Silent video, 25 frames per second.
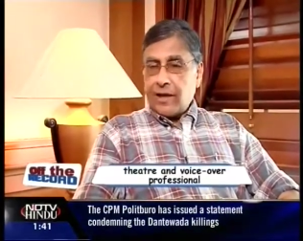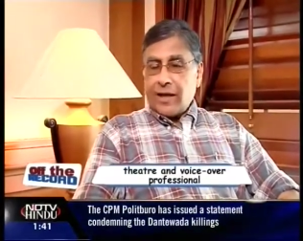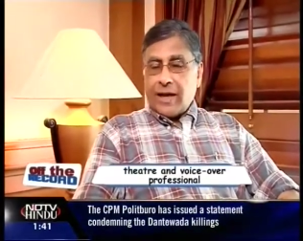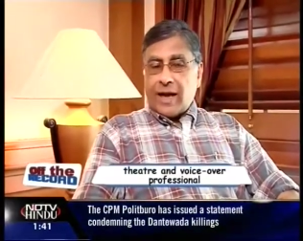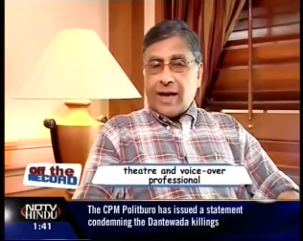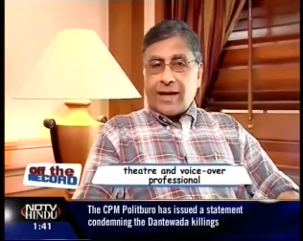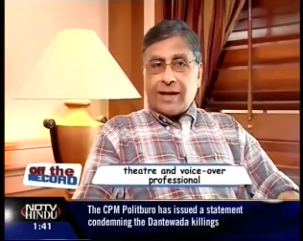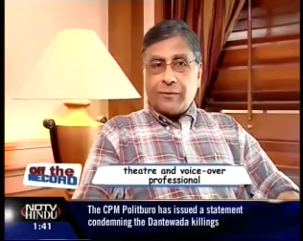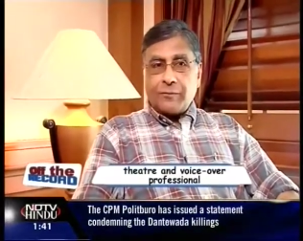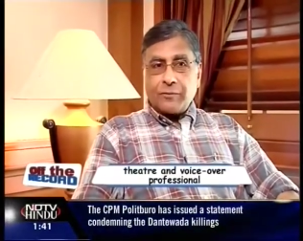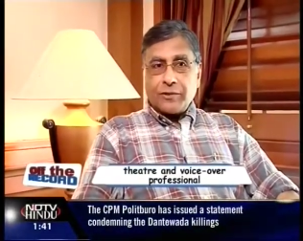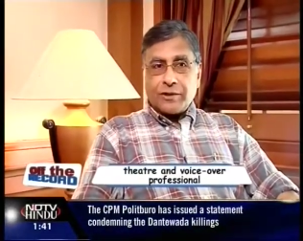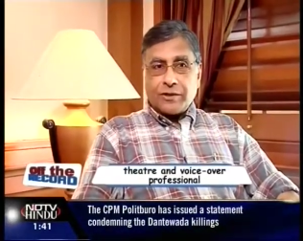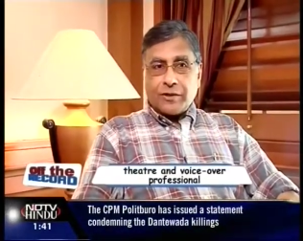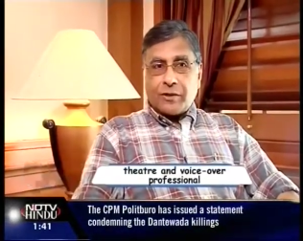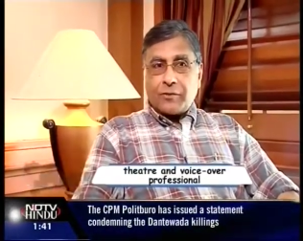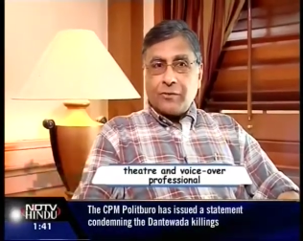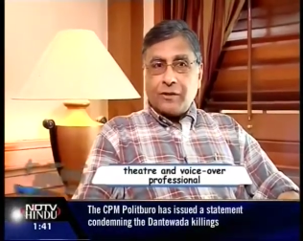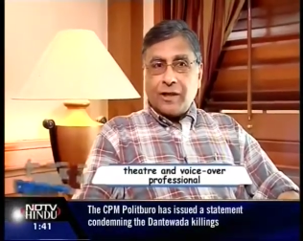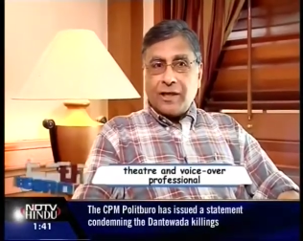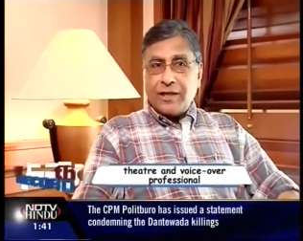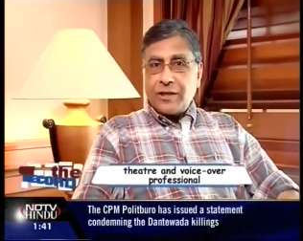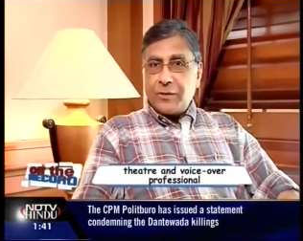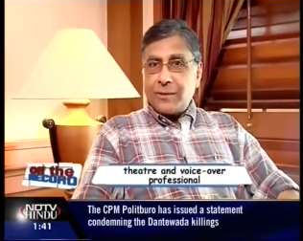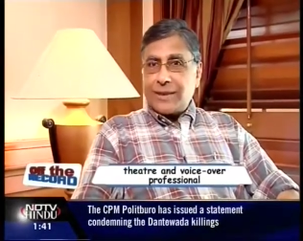And I was
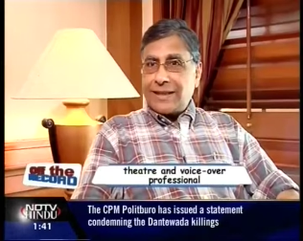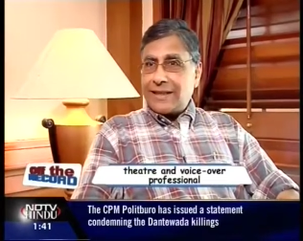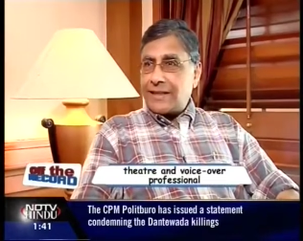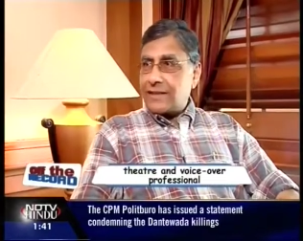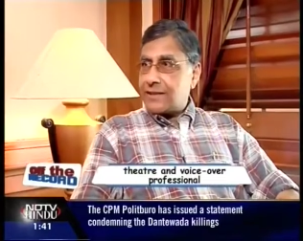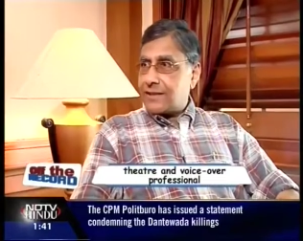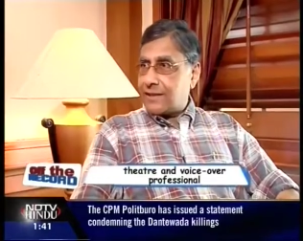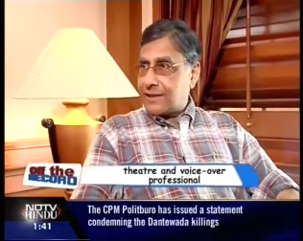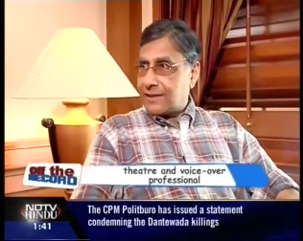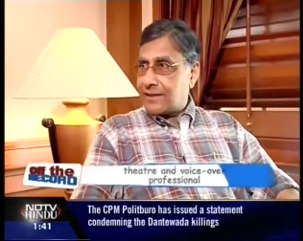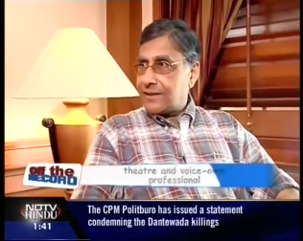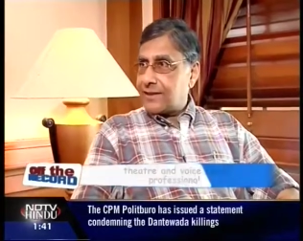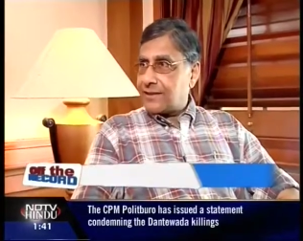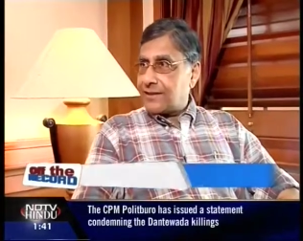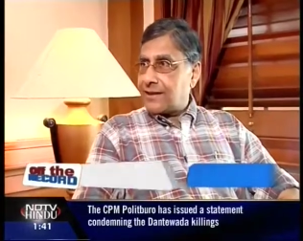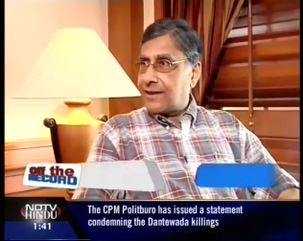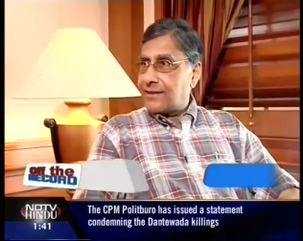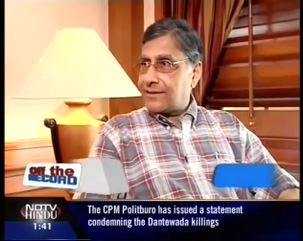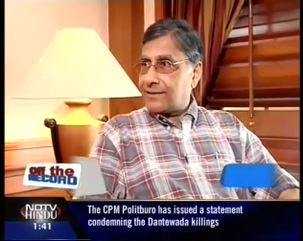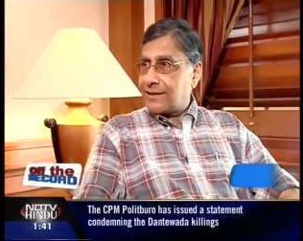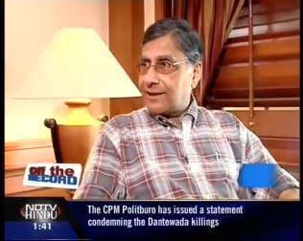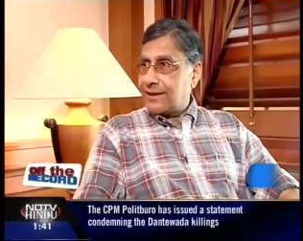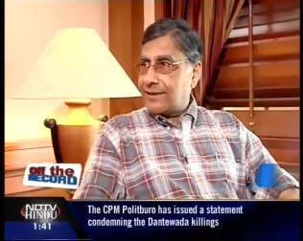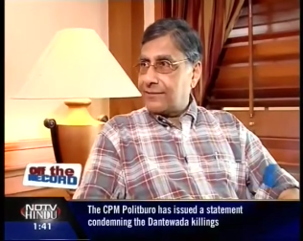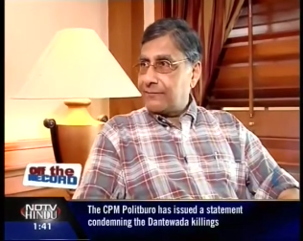only 26 at
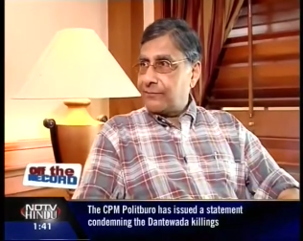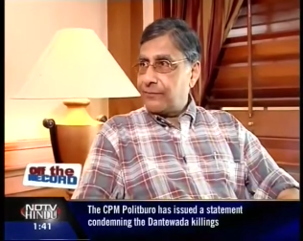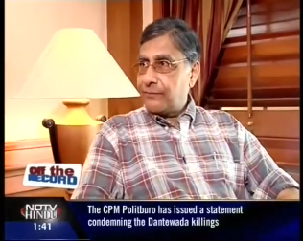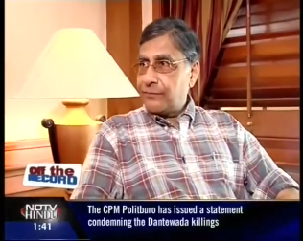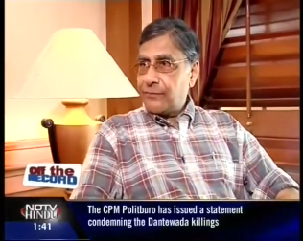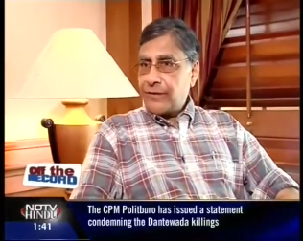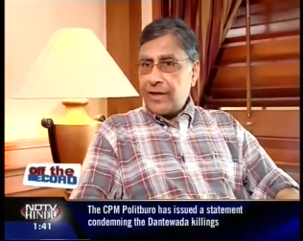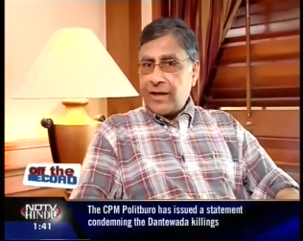that time.